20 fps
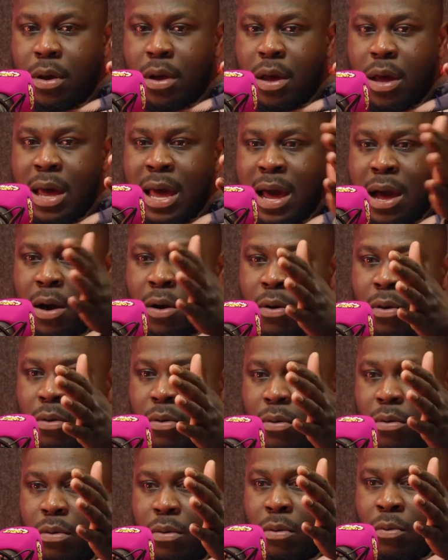
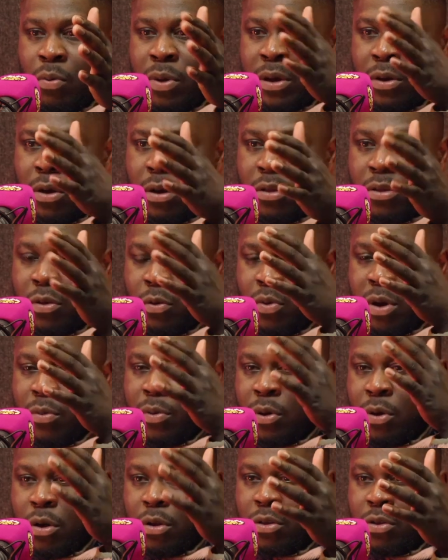how we got to where we
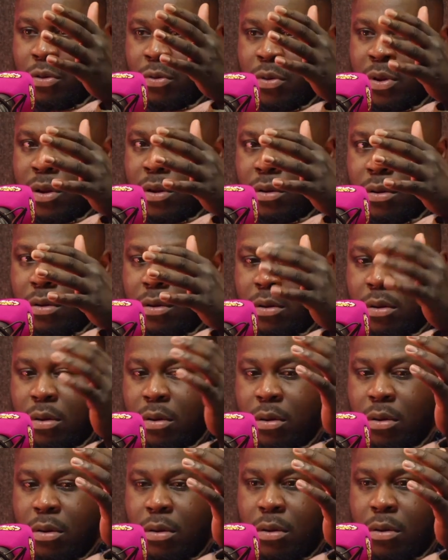got to and
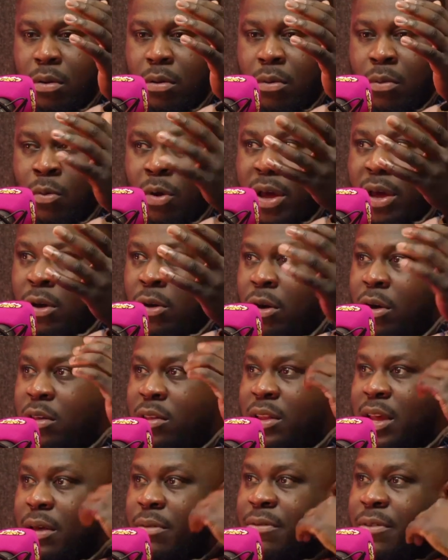what it
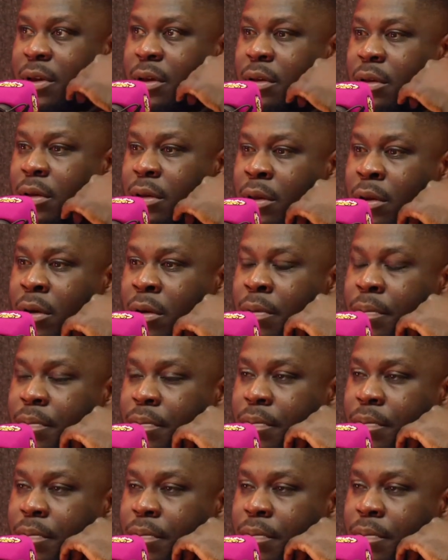cost type thing, you know.